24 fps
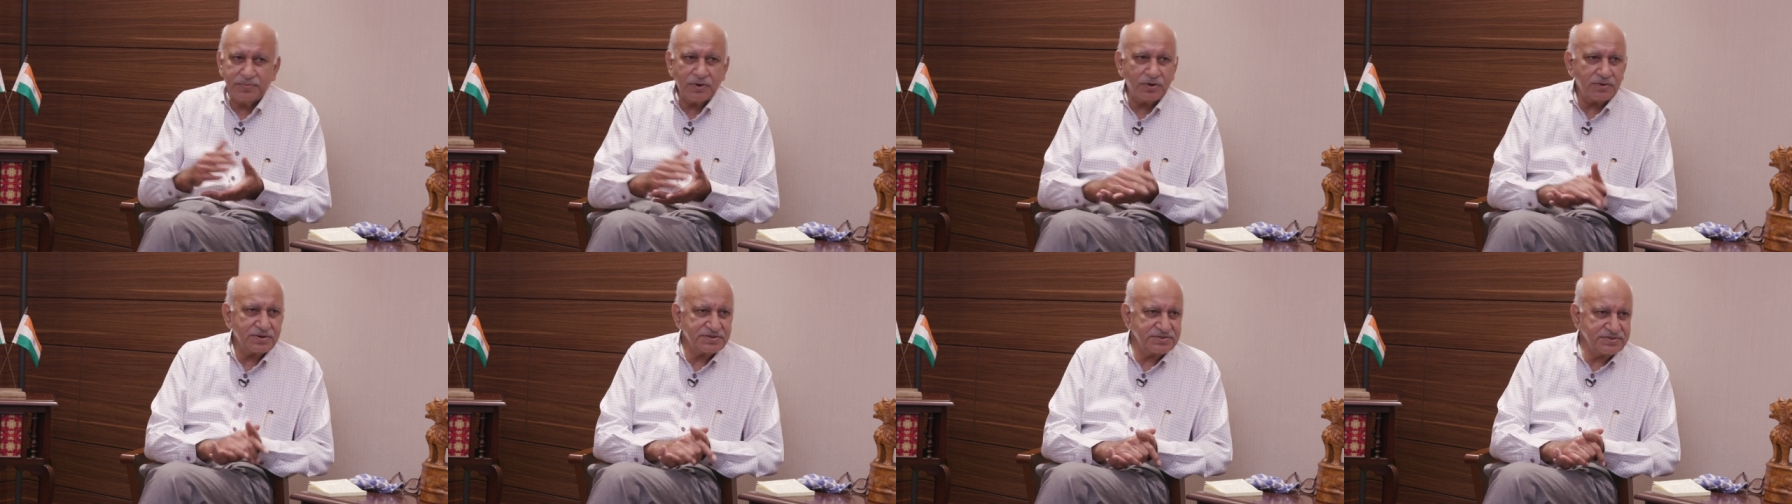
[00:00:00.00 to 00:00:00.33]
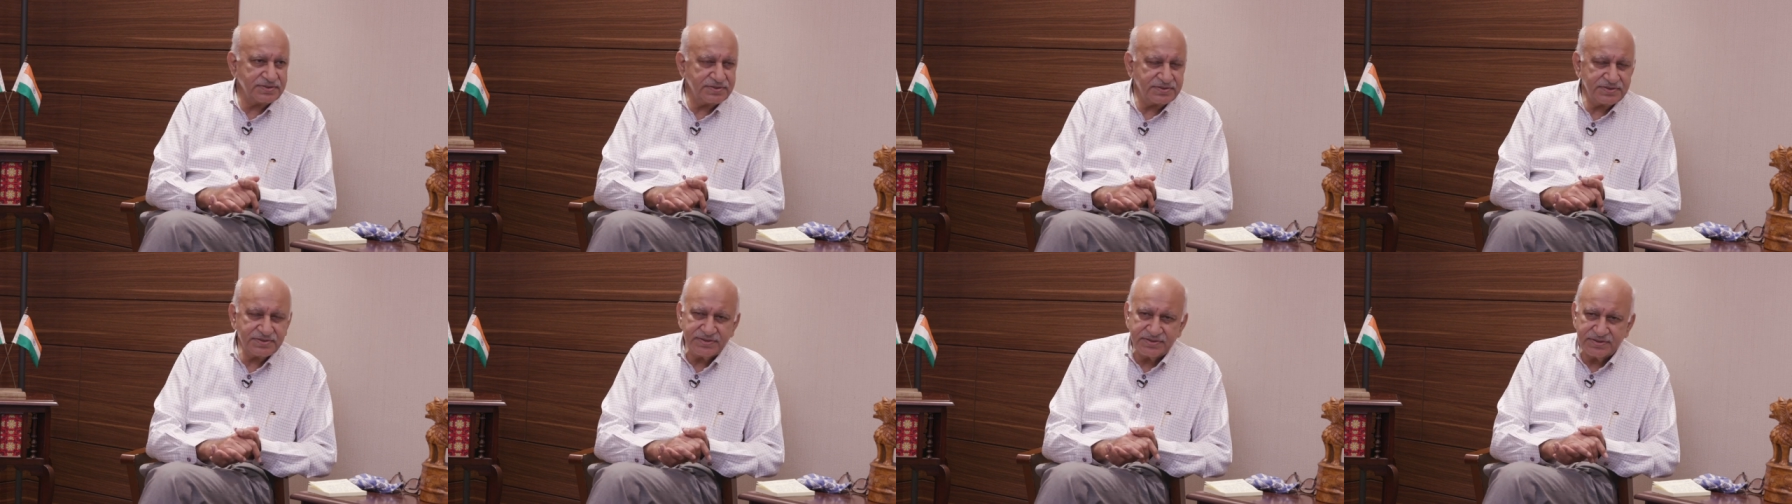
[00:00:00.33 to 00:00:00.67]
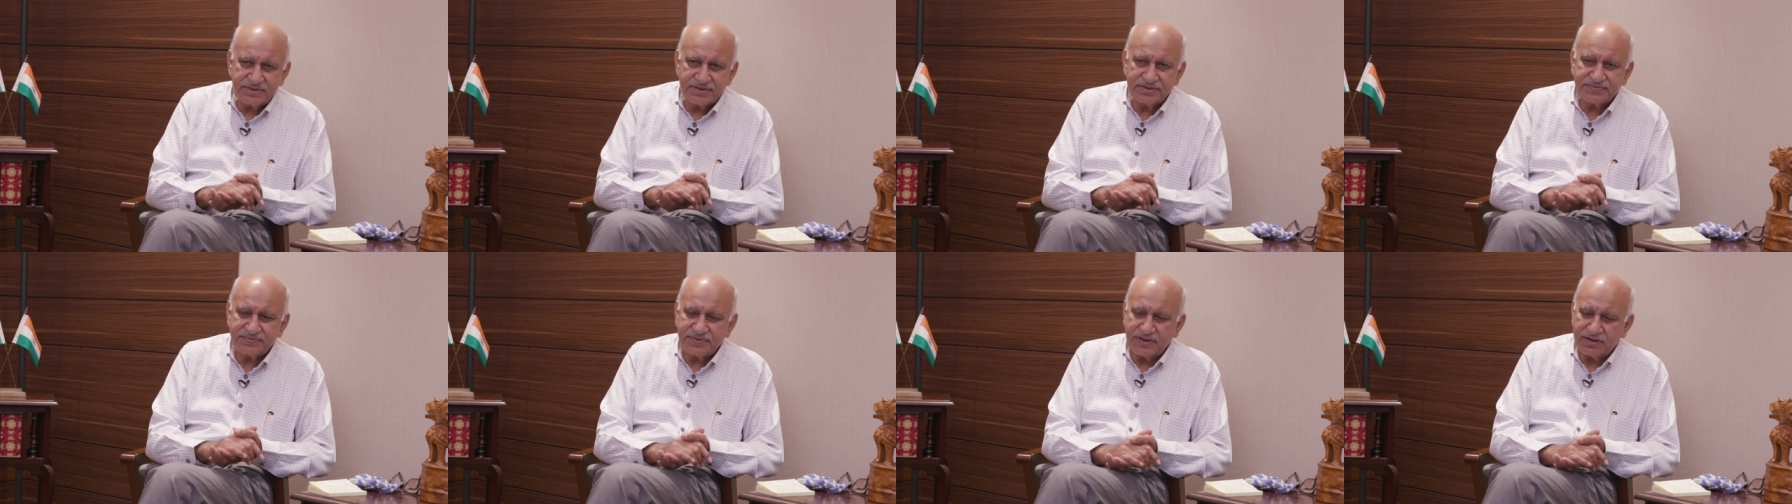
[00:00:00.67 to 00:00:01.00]
boxes in
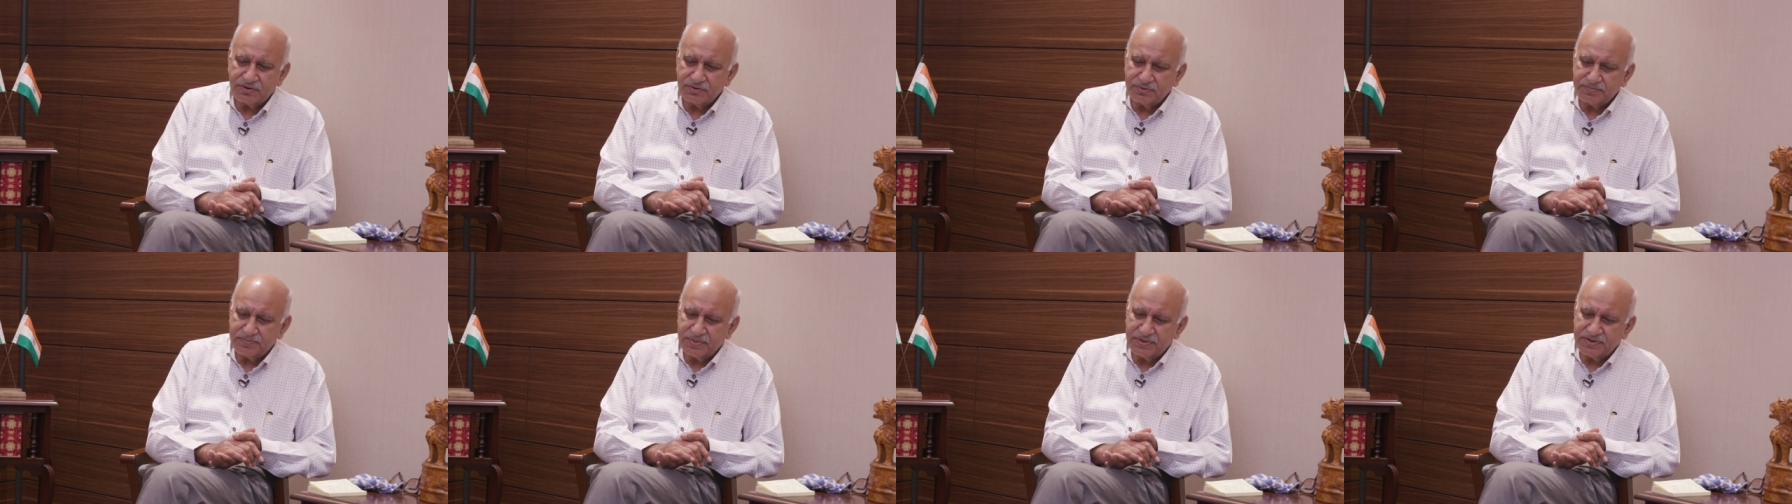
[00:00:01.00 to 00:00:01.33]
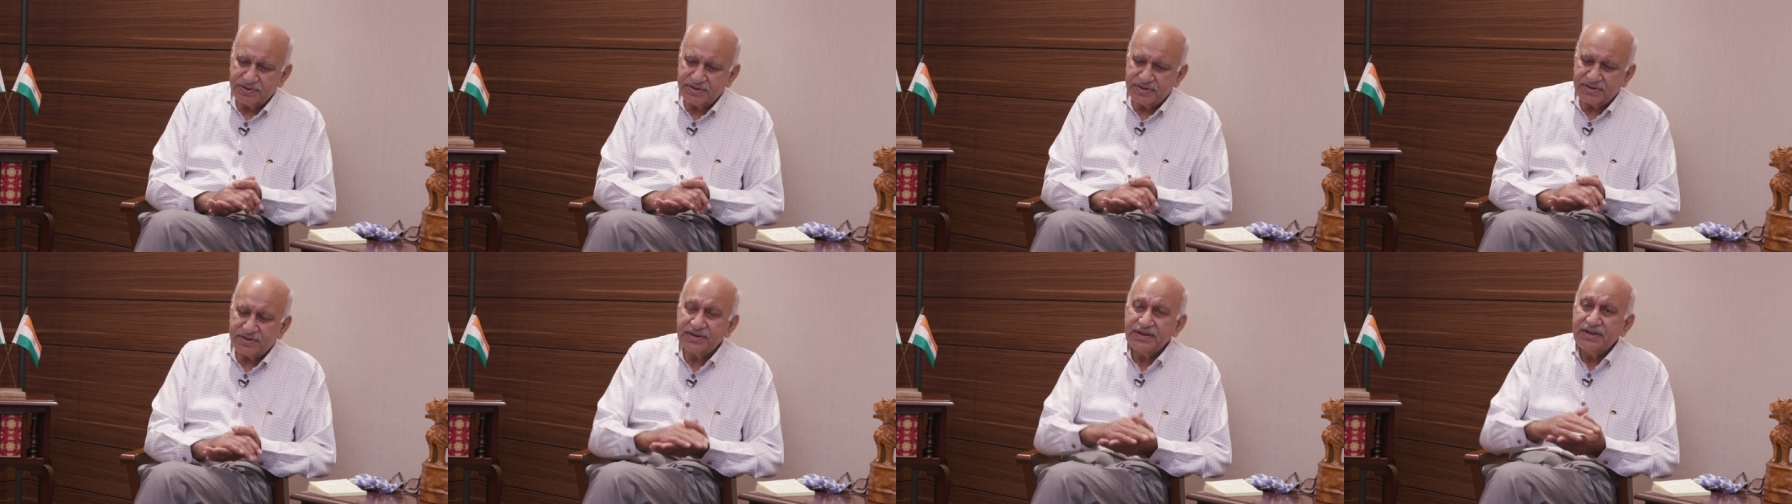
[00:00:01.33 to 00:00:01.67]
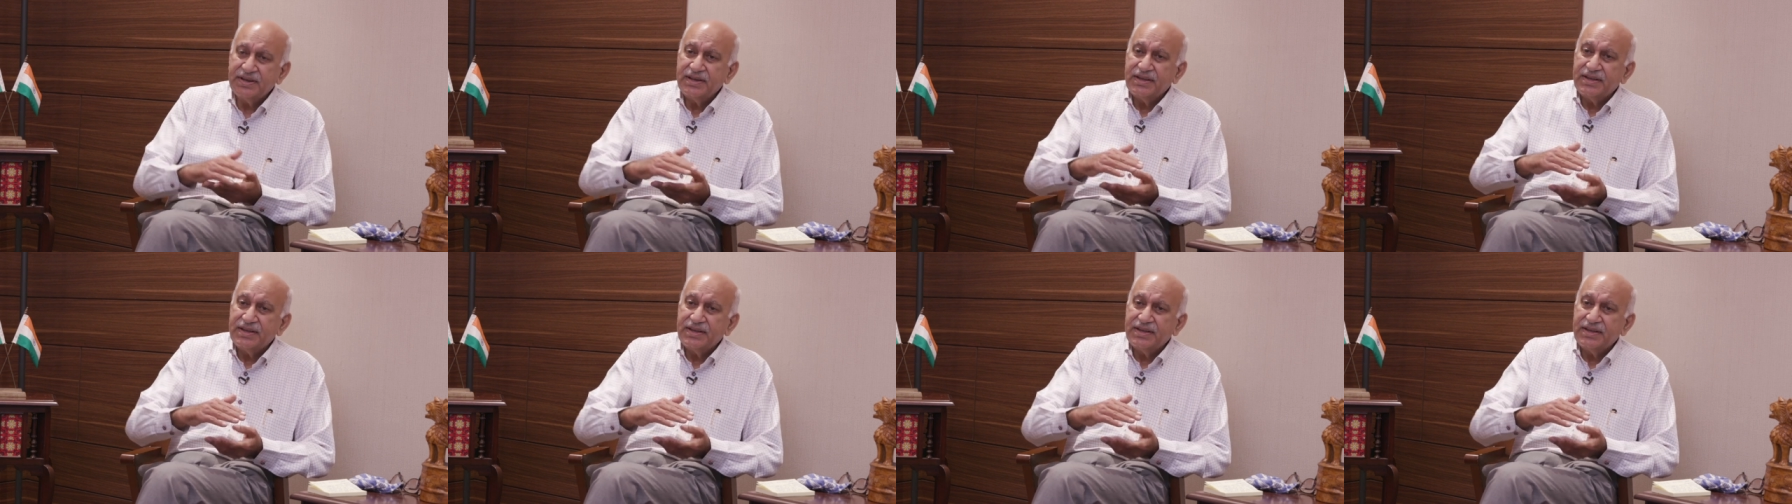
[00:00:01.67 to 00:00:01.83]
this fallow period,